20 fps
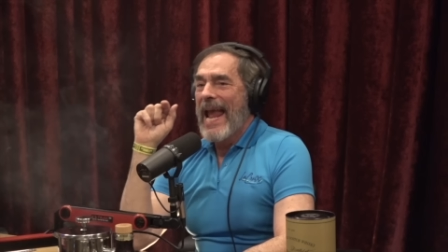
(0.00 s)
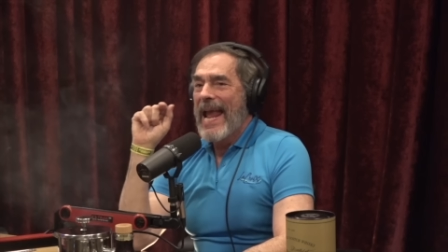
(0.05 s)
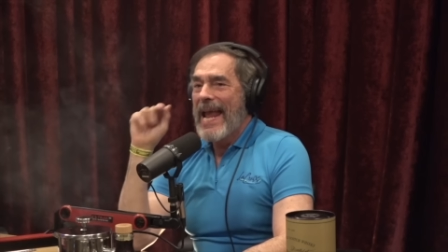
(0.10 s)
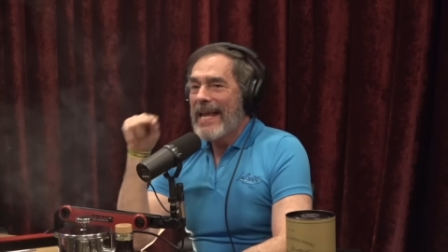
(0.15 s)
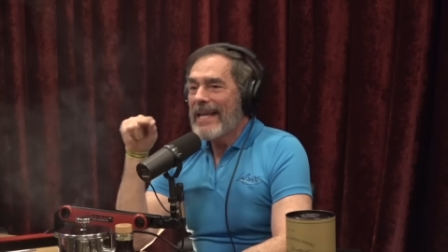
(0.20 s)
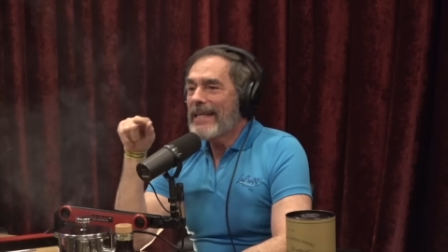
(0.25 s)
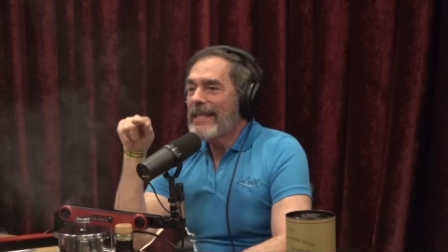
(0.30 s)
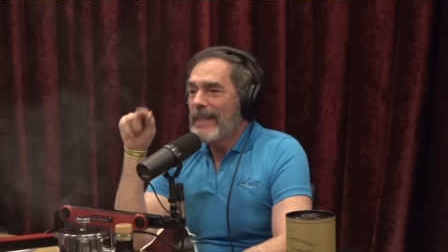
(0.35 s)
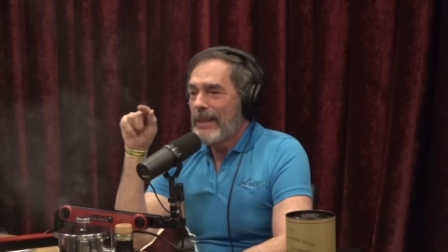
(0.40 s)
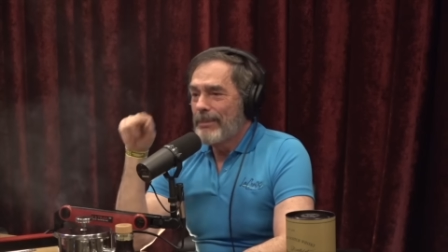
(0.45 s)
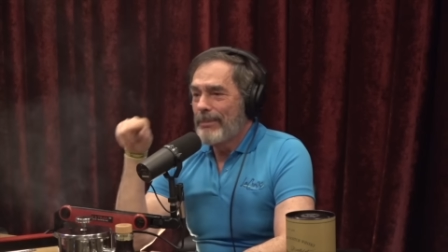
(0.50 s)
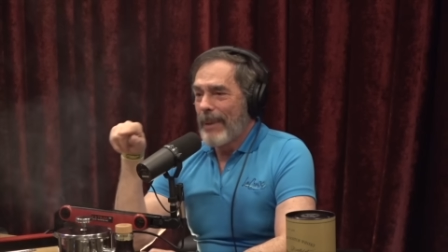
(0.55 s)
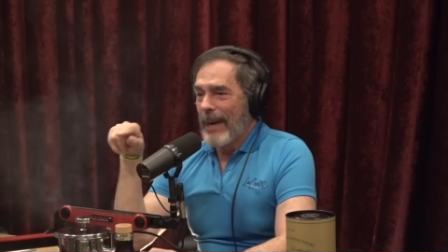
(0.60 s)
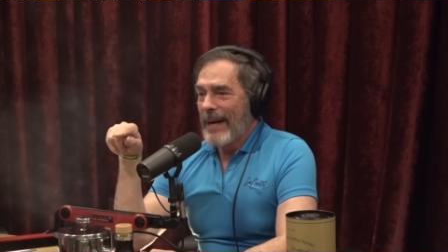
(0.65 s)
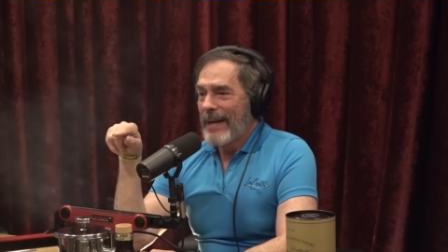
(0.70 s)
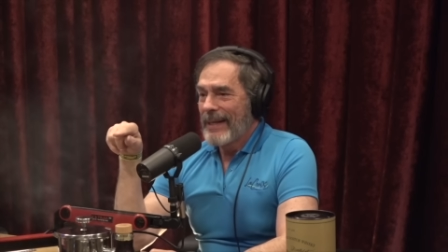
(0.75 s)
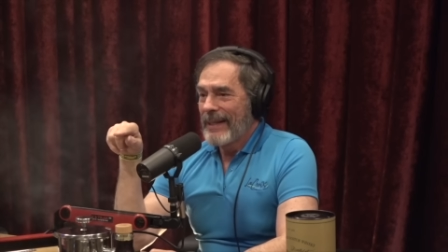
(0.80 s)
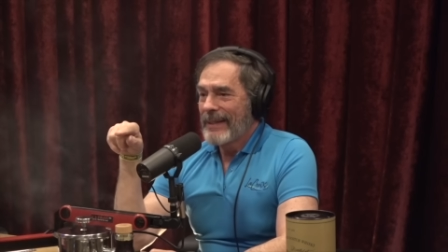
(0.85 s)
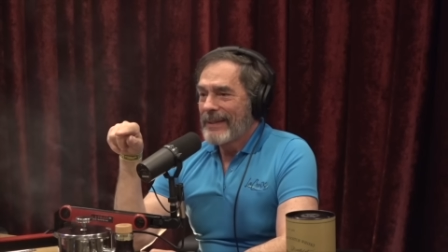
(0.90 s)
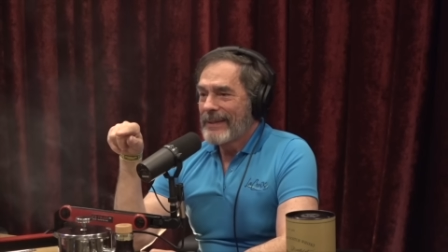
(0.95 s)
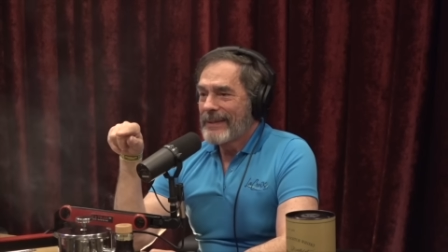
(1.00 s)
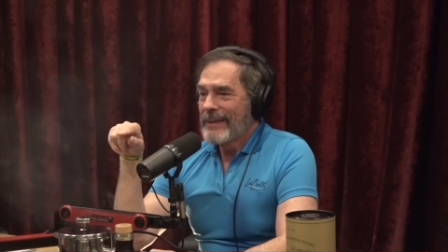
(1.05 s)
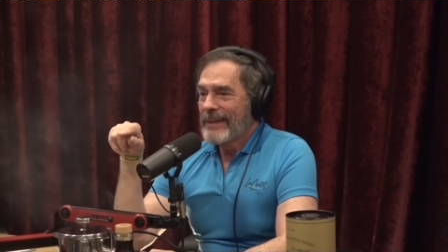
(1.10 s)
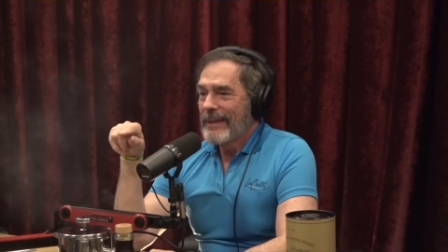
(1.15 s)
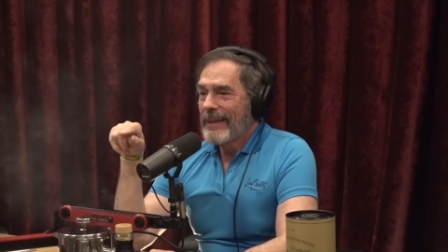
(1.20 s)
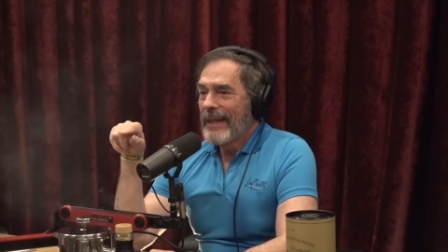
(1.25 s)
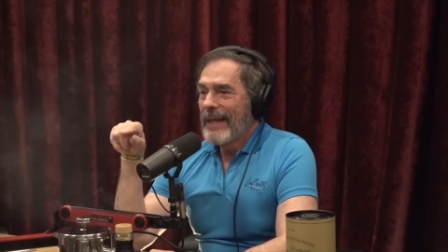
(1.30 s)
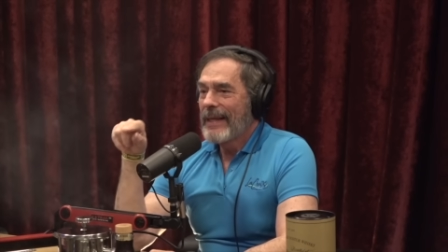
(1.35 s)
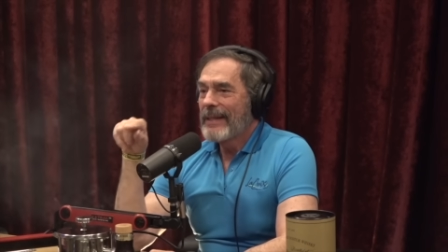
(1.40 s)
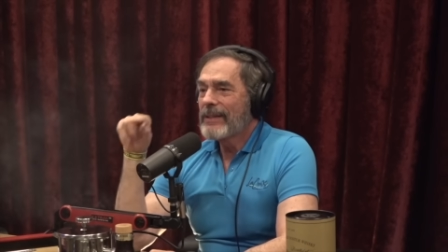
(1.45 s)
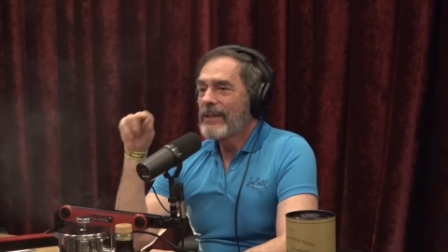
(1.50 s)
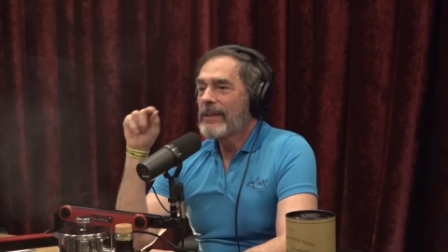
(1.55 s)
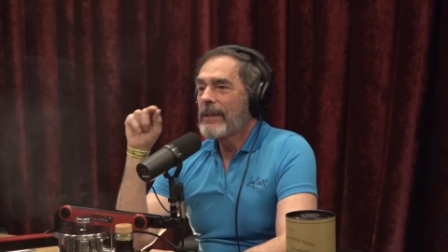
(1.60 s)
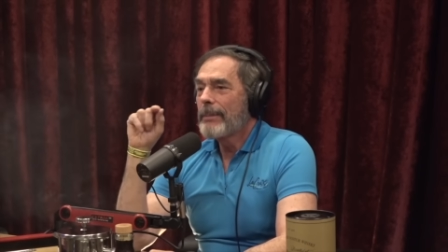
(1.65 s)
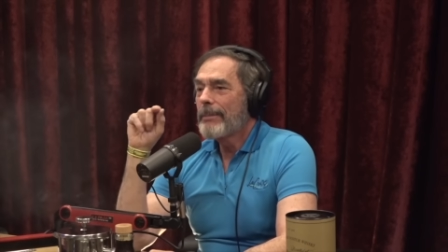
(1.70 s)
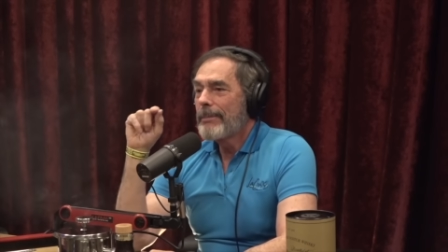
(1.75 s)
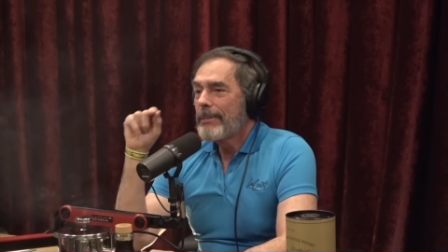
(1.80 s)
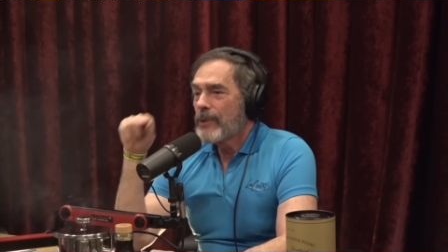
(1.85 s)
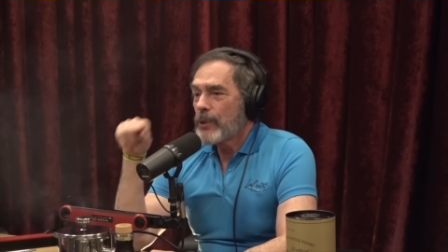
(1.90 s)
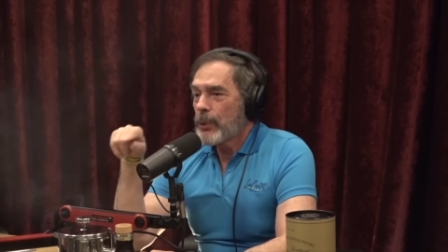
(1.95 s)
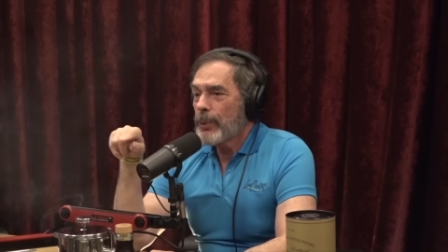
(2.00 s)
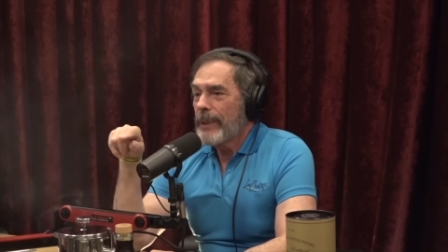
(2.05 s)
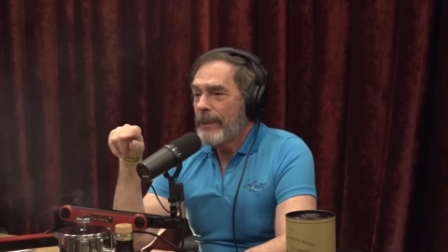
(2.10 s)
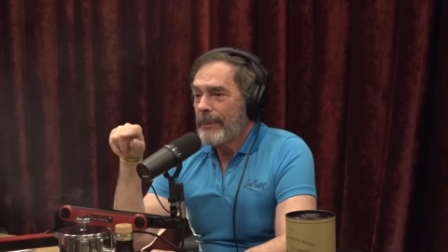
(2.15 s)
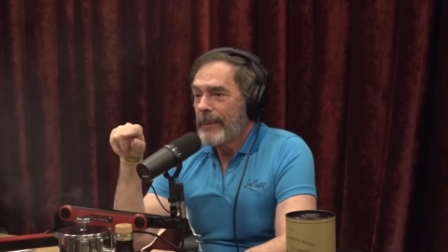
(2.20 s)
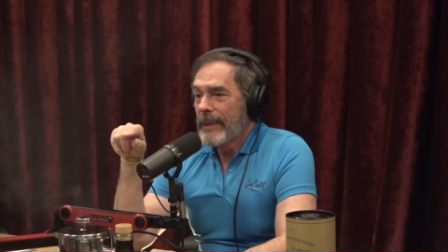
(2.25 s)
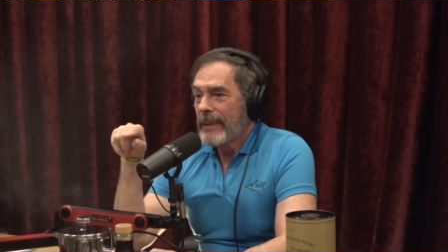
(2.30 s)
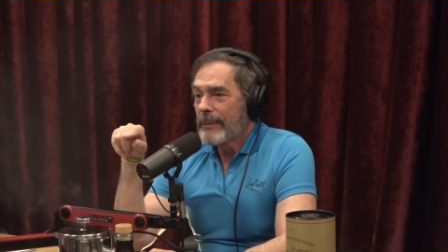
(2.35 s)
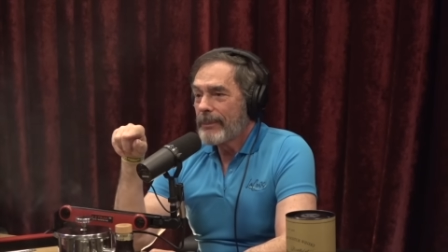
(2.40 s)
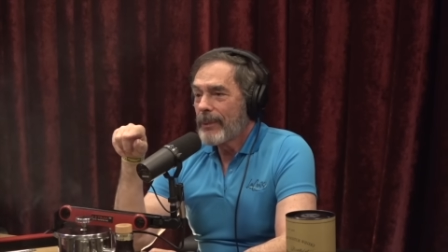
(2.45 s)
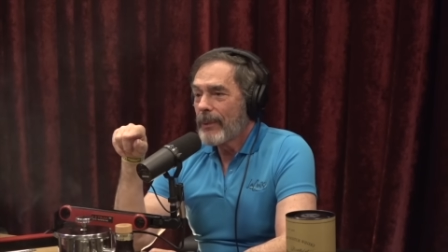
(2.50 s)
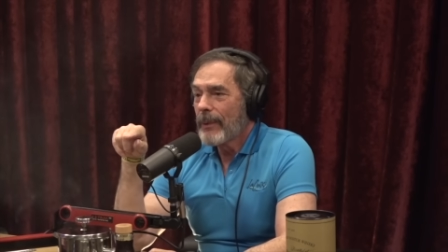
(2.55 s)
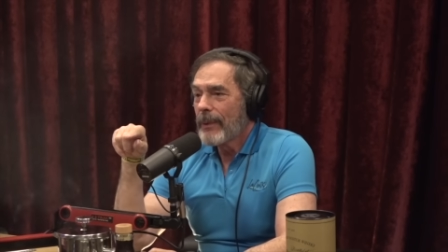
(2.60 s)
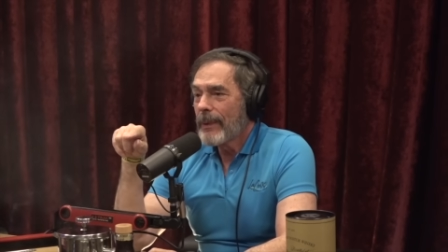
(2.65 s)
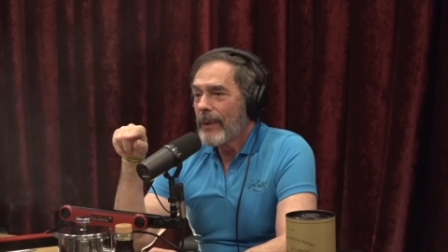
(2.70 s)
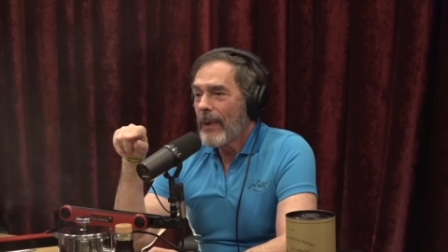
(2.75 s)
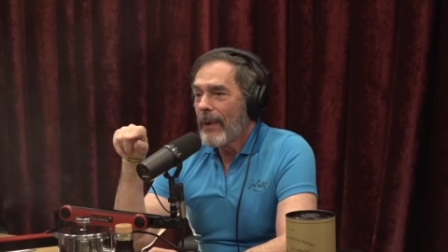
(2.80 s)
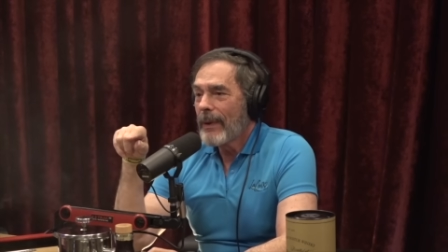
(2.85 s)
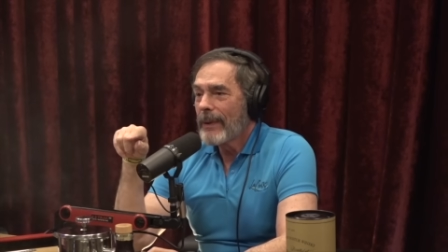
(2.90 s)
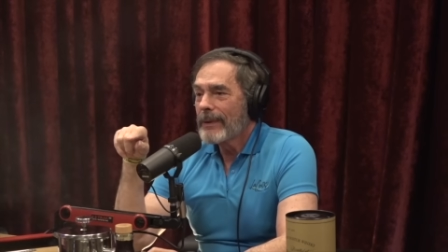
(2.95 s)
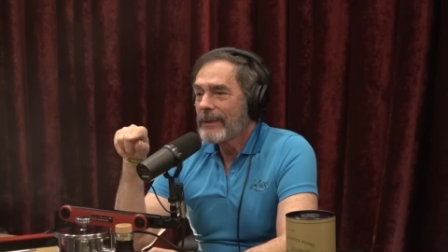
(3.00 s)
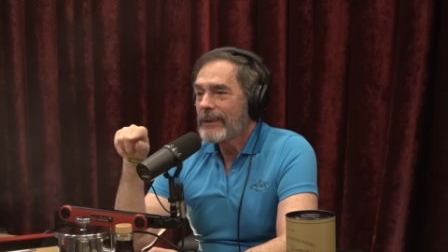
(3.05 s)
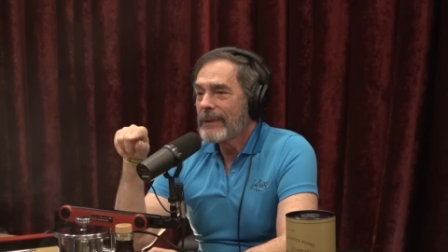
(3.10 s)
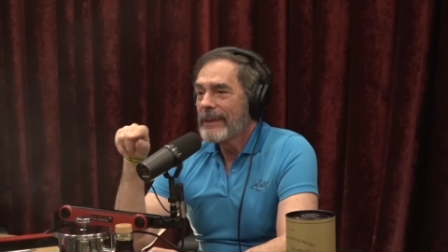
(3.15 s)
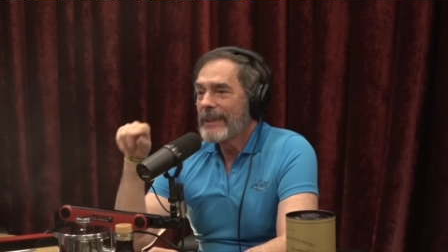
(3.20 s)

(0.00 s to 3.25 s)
antibodies, it's the treatment protocols,